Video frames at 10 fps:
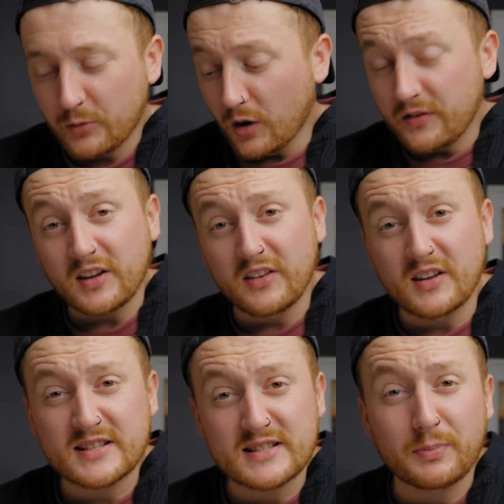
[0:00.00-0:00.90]
So obviously
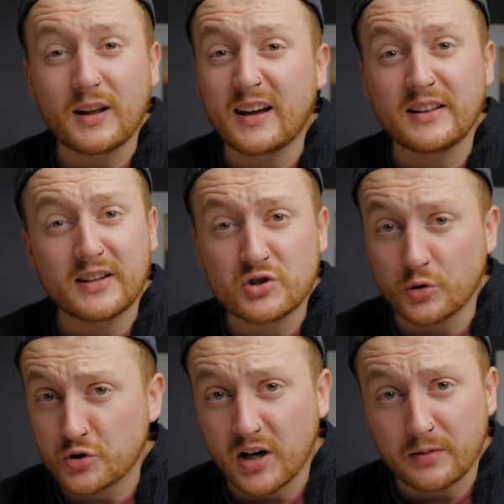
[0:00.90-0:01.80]
this is applying
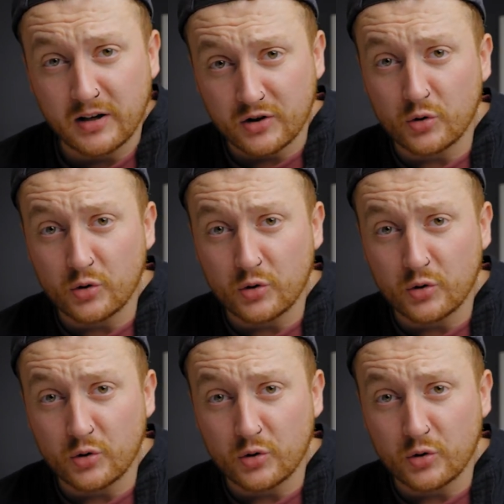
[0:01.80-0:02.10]
digital sharpening